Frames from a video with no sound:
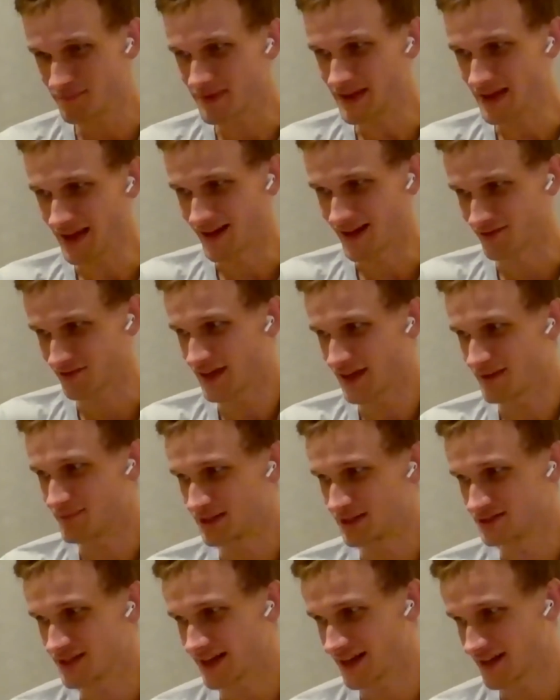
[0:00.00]
have the
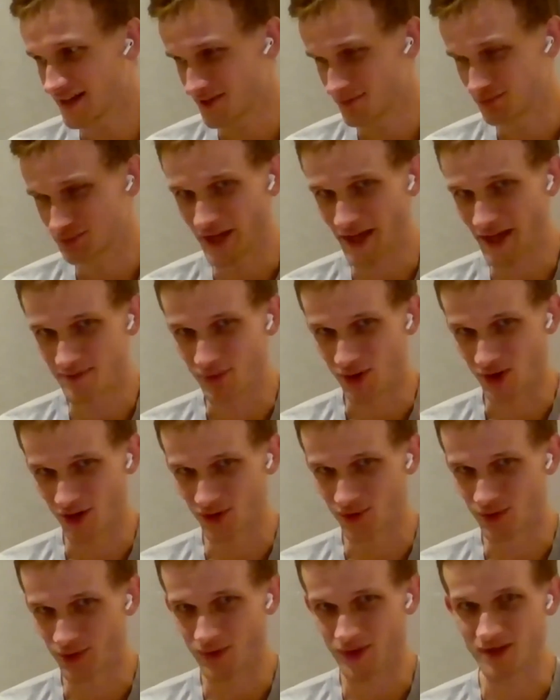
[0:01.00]
ability to place
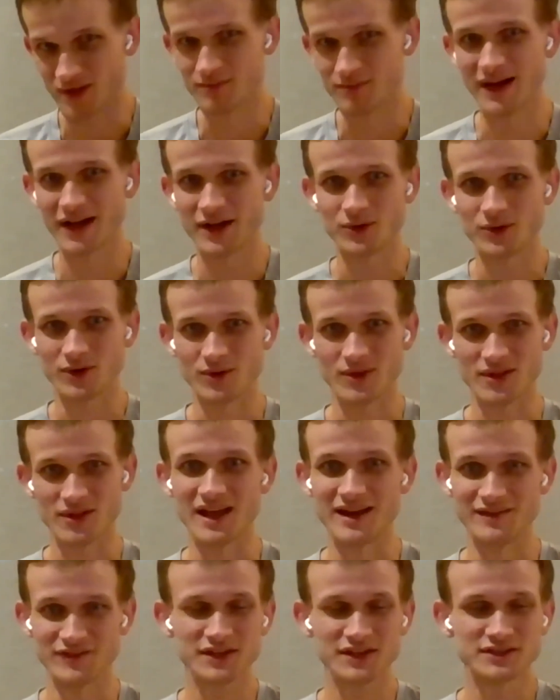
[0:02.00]
market orders and buy orders and
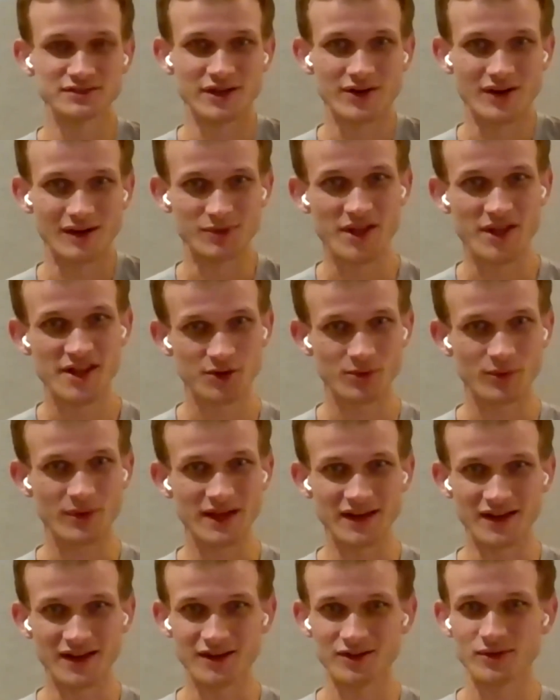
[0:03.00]
have it clutter up the
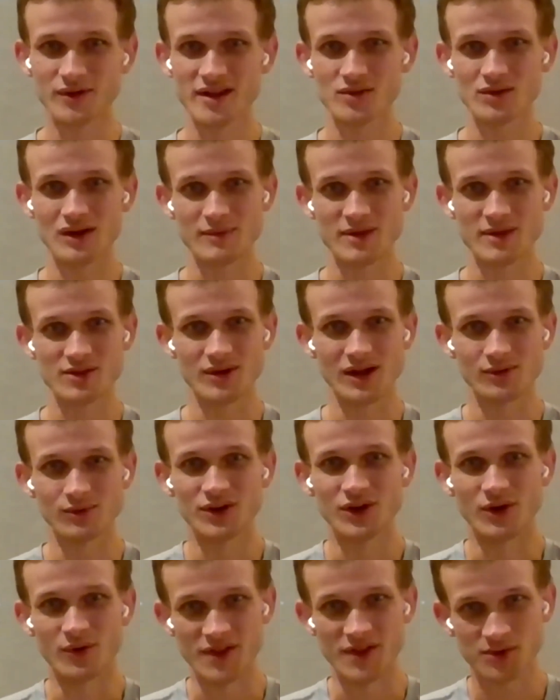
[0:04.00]
screen. And Uniswap is like, well,
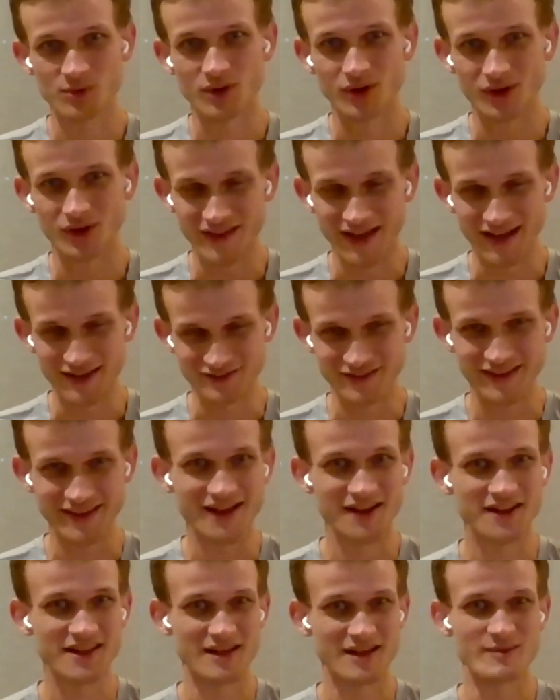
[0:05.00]
no, screw all that. Like
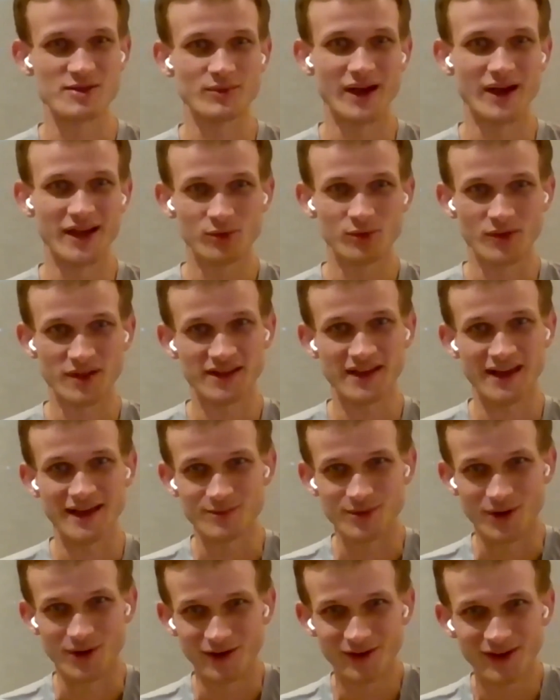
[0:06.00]
X times Y equals K,
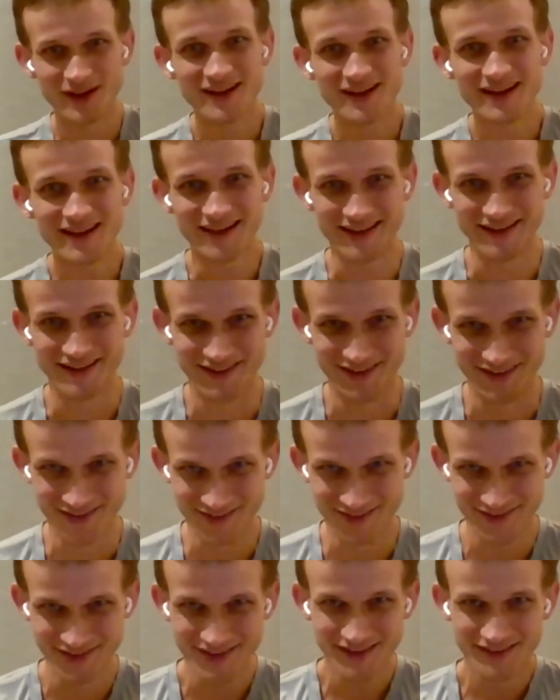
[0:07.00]
bro.
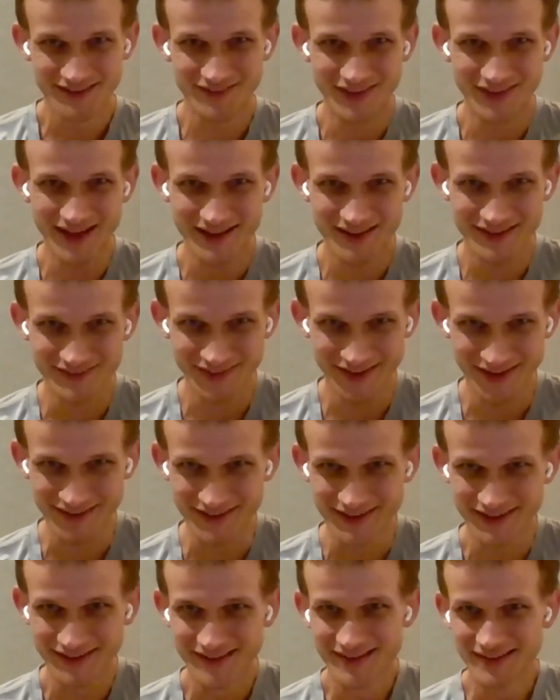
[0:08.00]
And that,
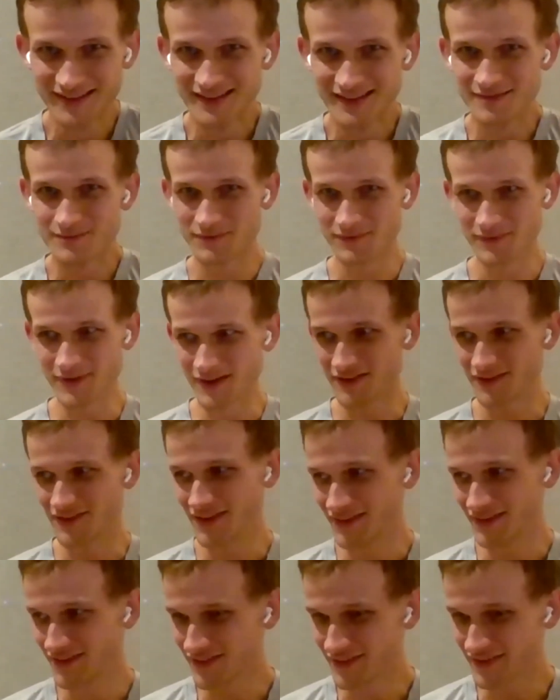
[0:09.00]
like,
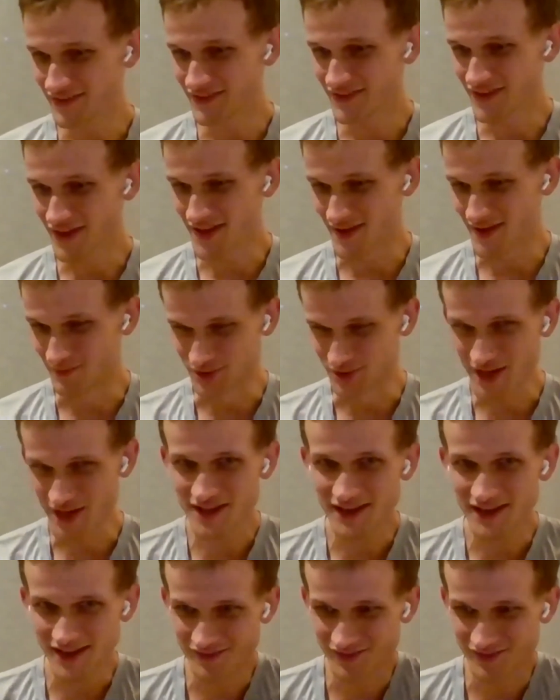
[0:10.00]
the
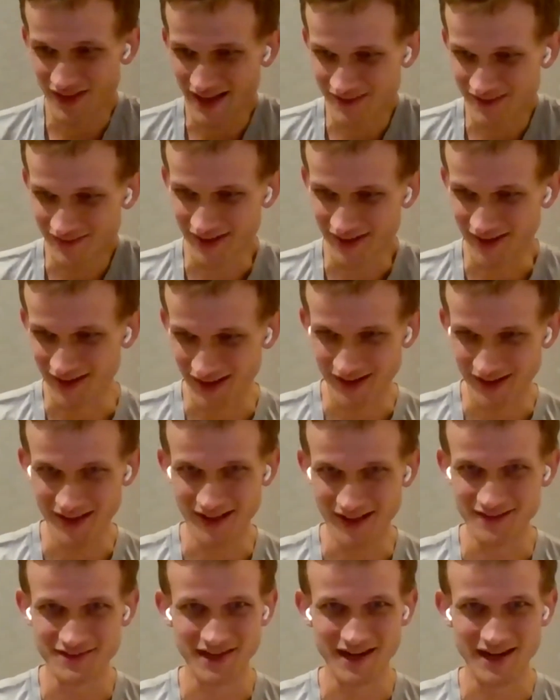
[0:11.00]
simplicity of that
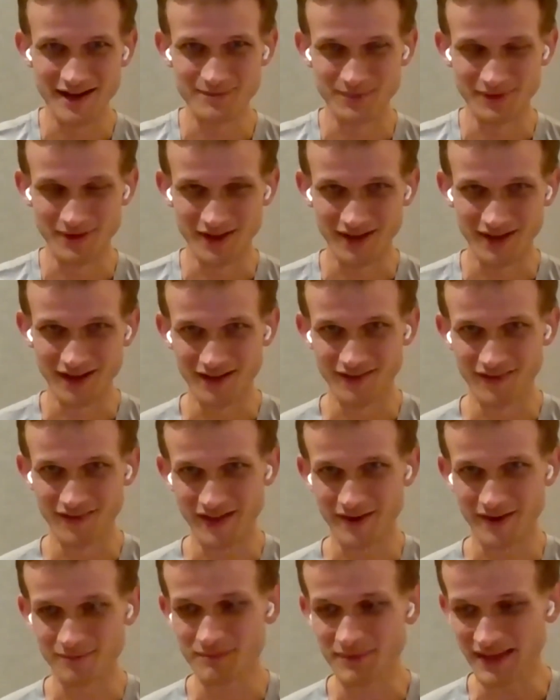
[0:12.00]
ended up I
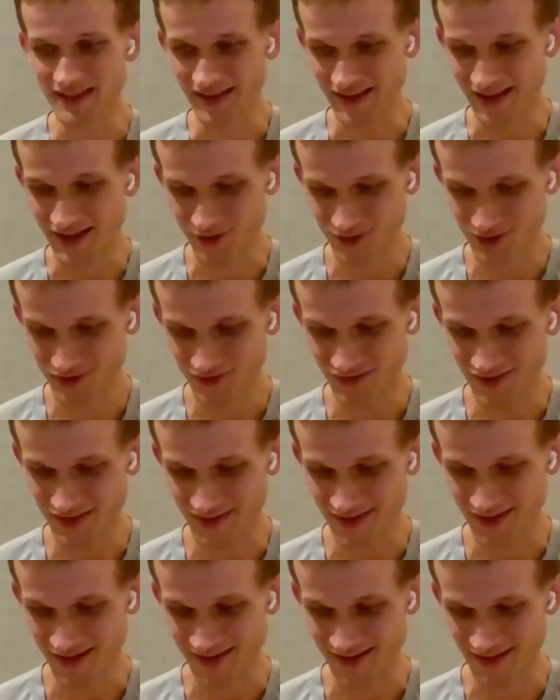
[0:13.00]
think beating out
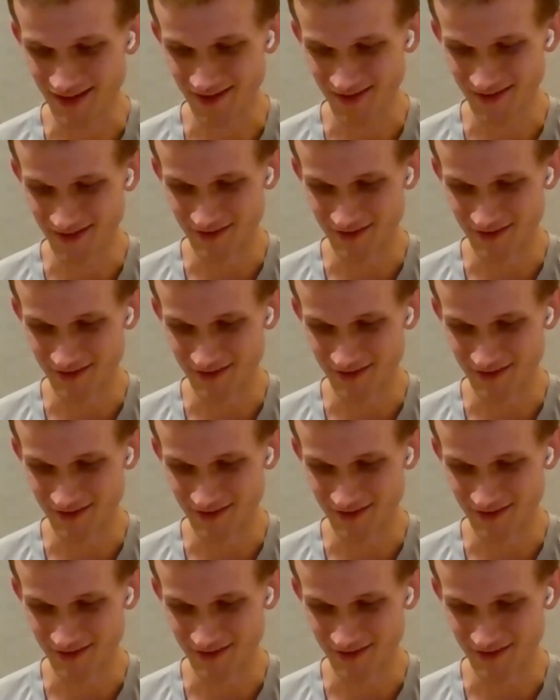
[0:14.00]
the